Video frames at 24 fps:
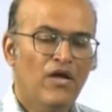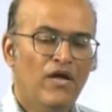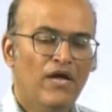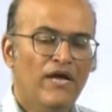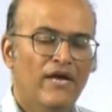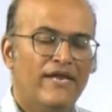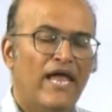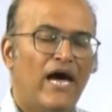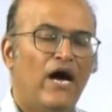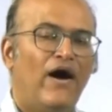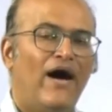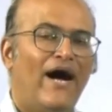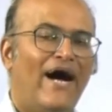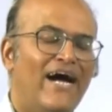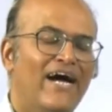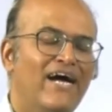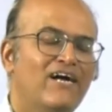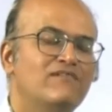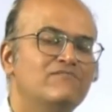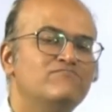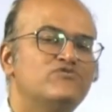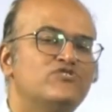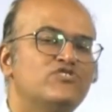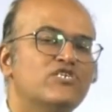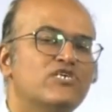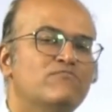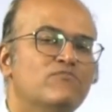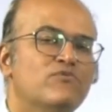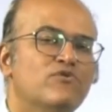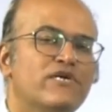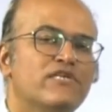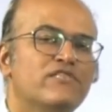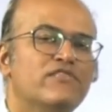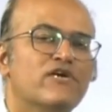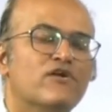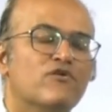Now, I.I.M.
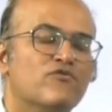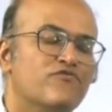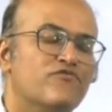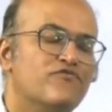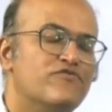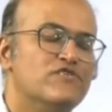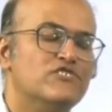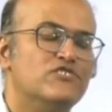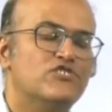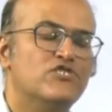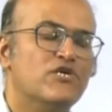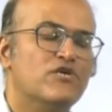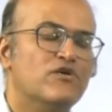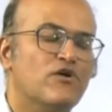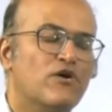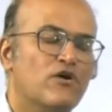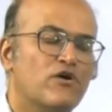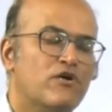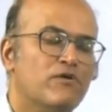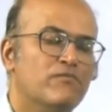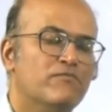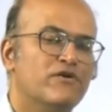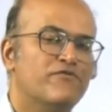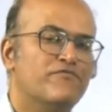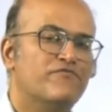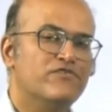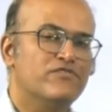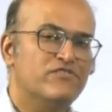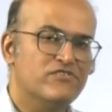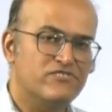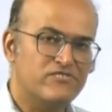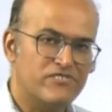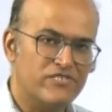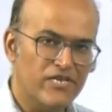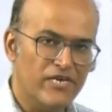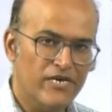Jammu in their official document for
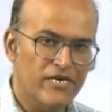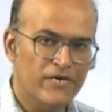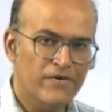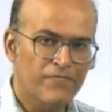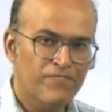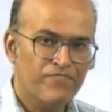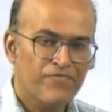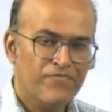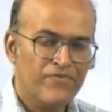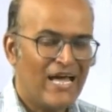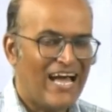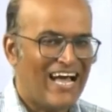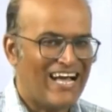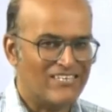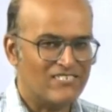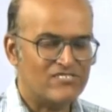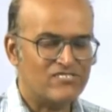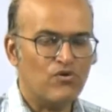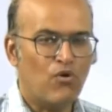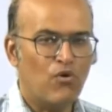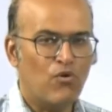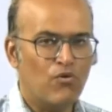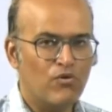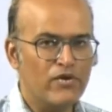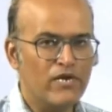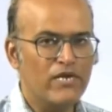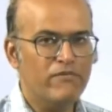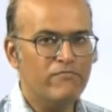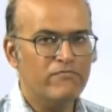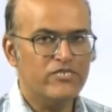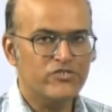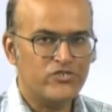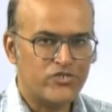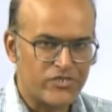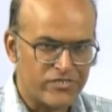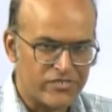this year has only
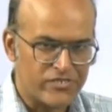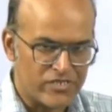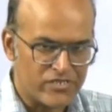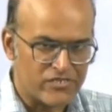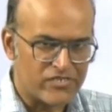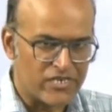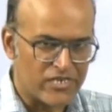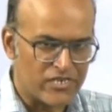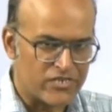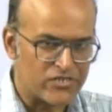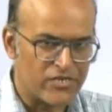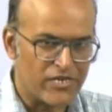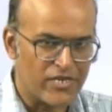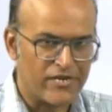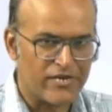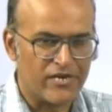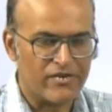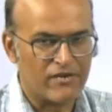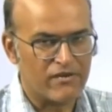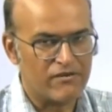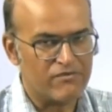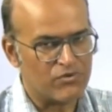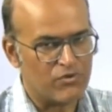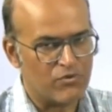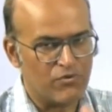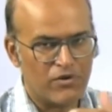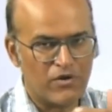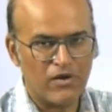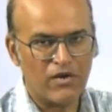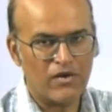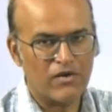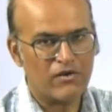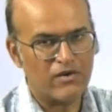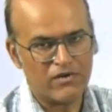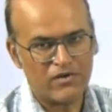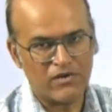mentioned the sectional cutoffs.
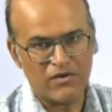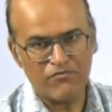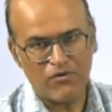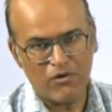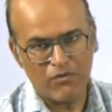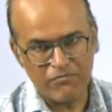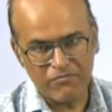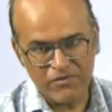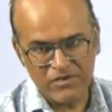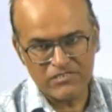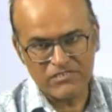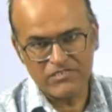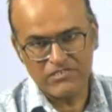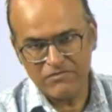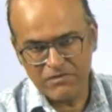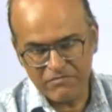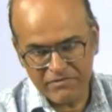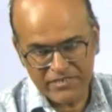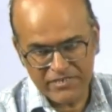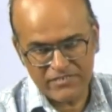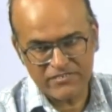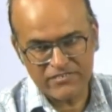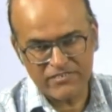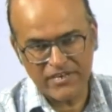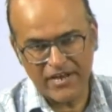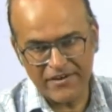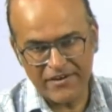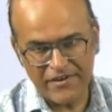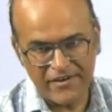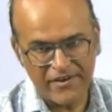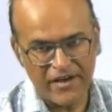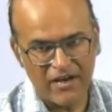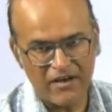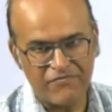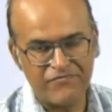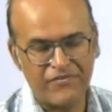Overall cutoff obviously will be decided
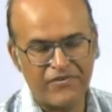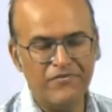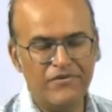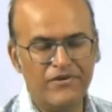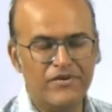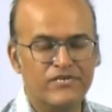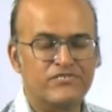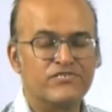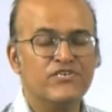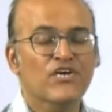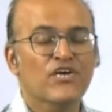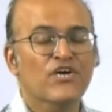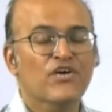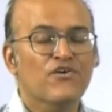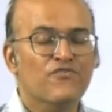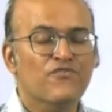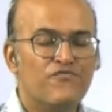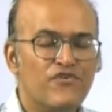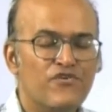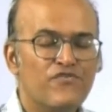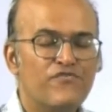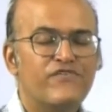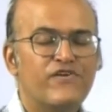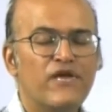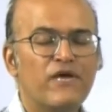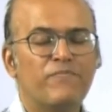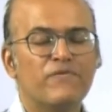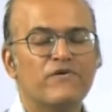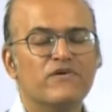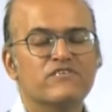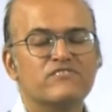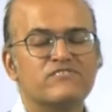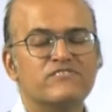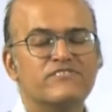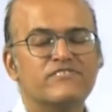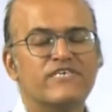afterwards. 50
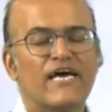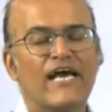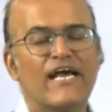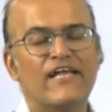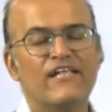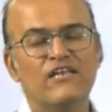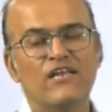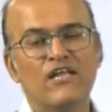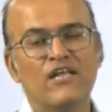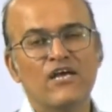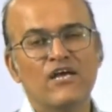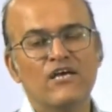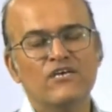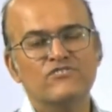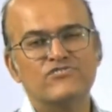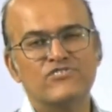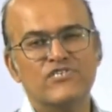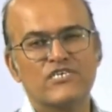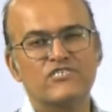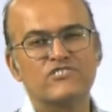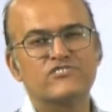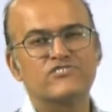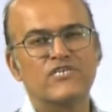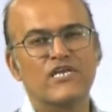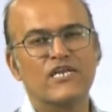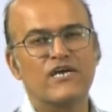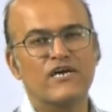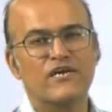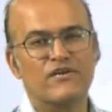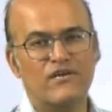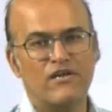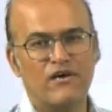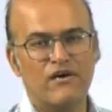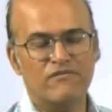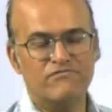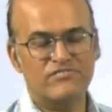percentile sectional
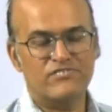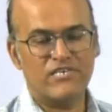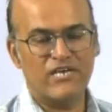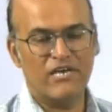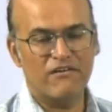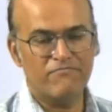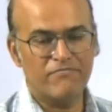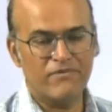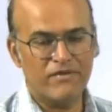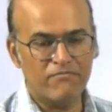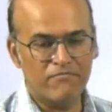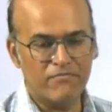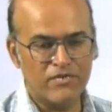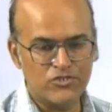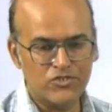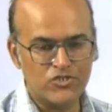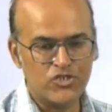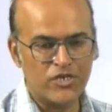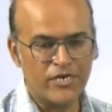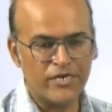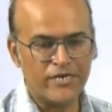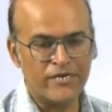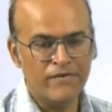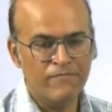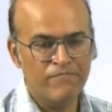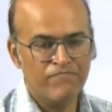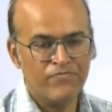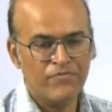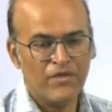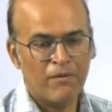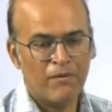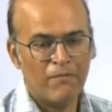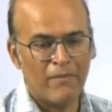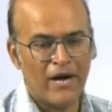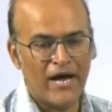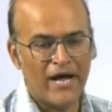cutoffs have been mentioned
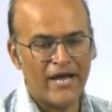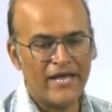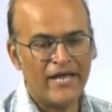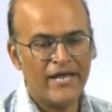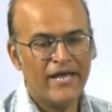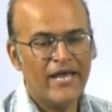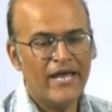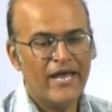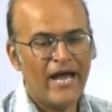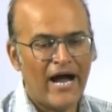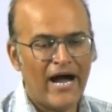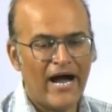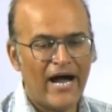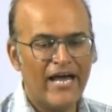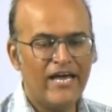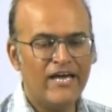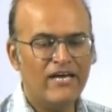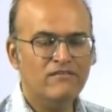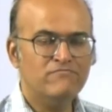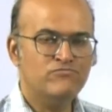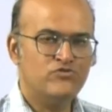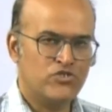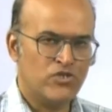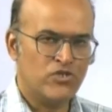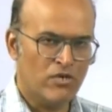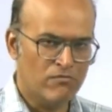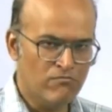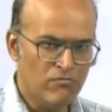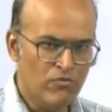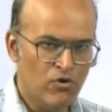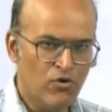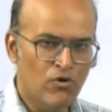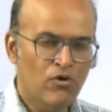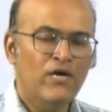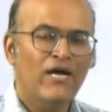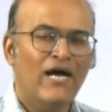by I.I.M.
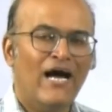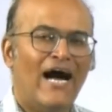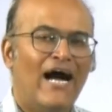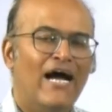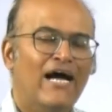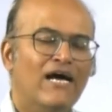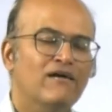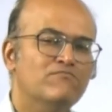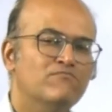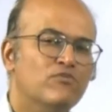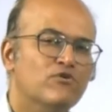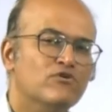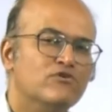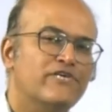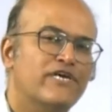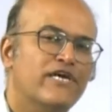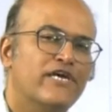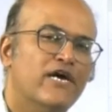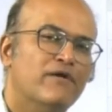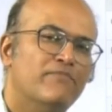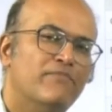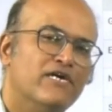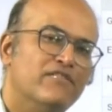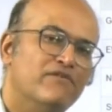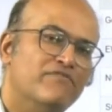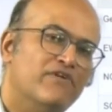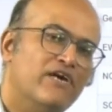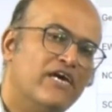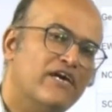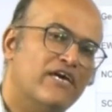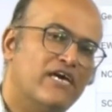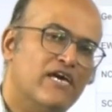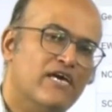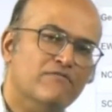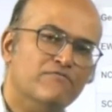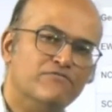Jammu. I.I.M. Bodh Gaya, by the way,
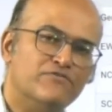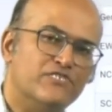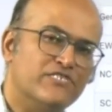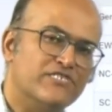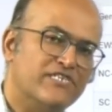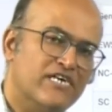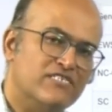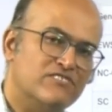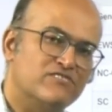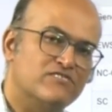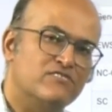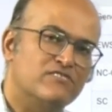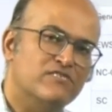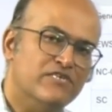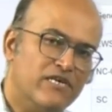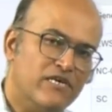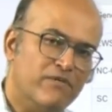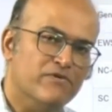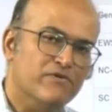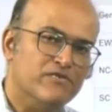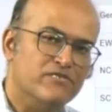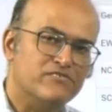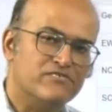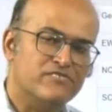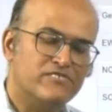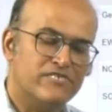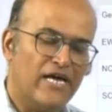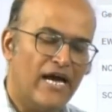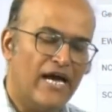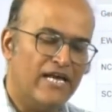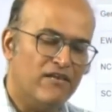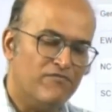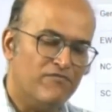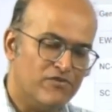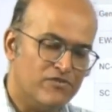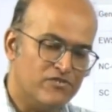keeps it as 30
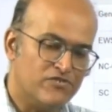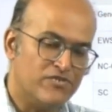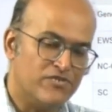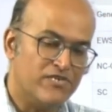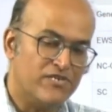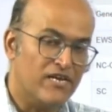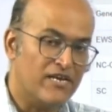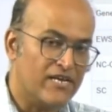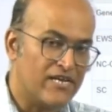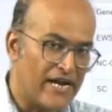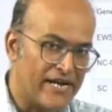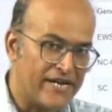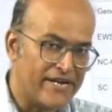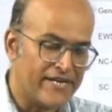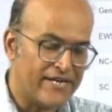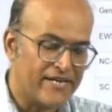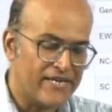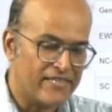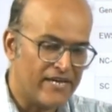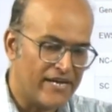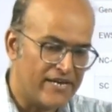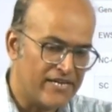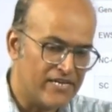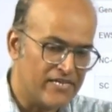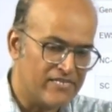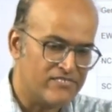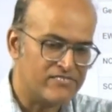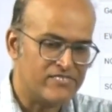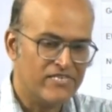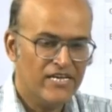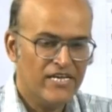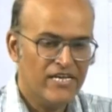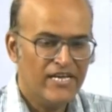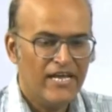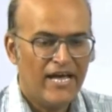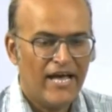percentile for general category, that is,
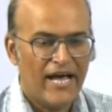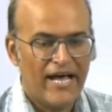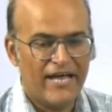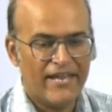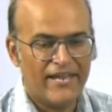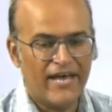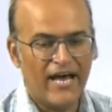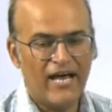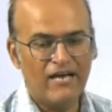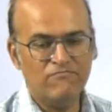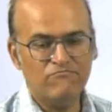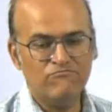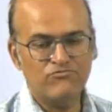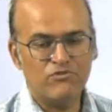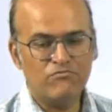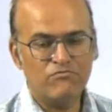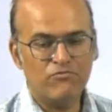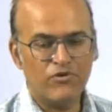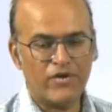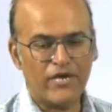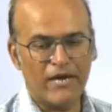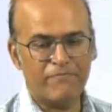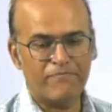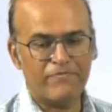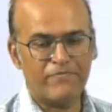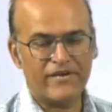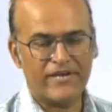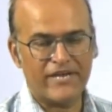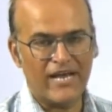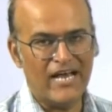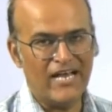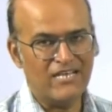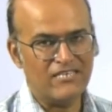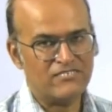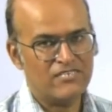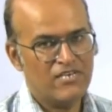and I.I.M. Jammu kept it
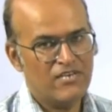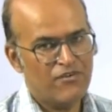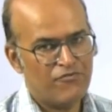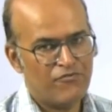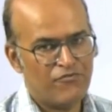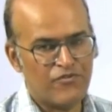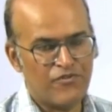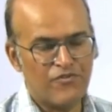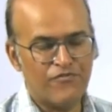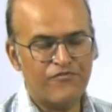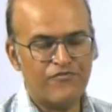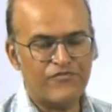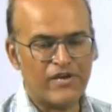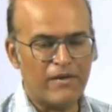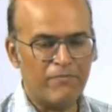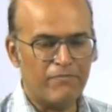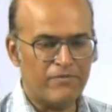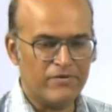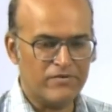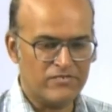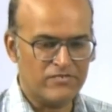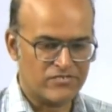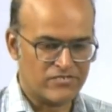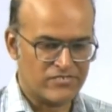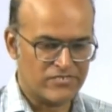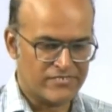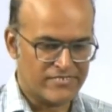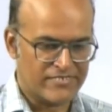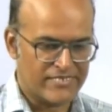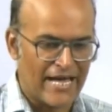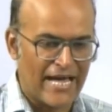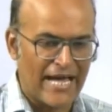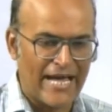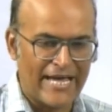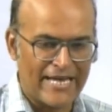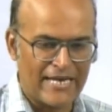as 50
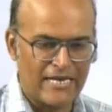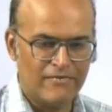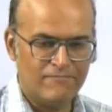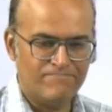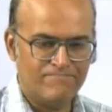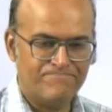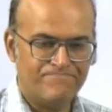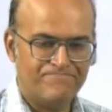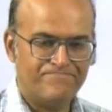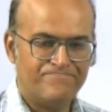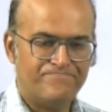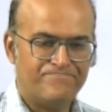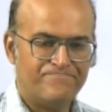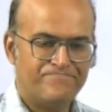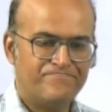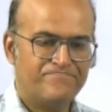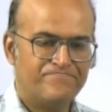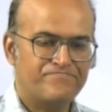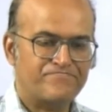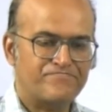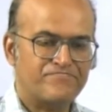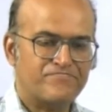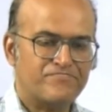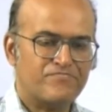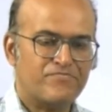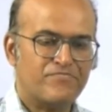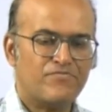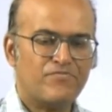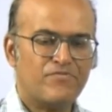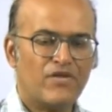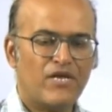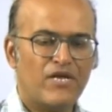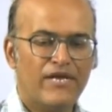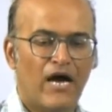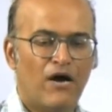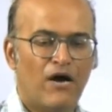percentile.
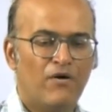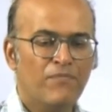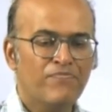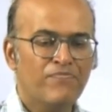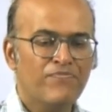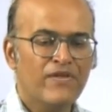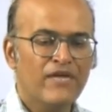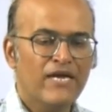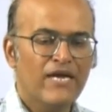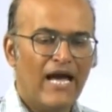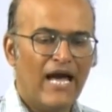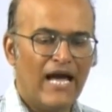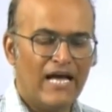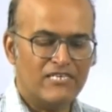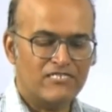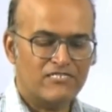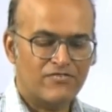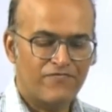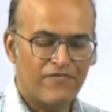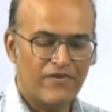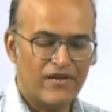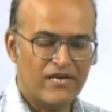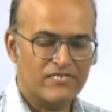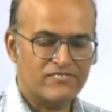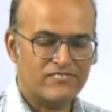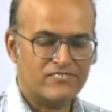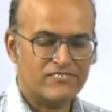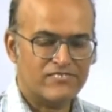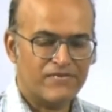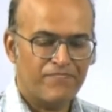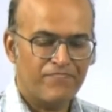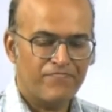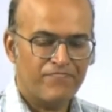Now, as far as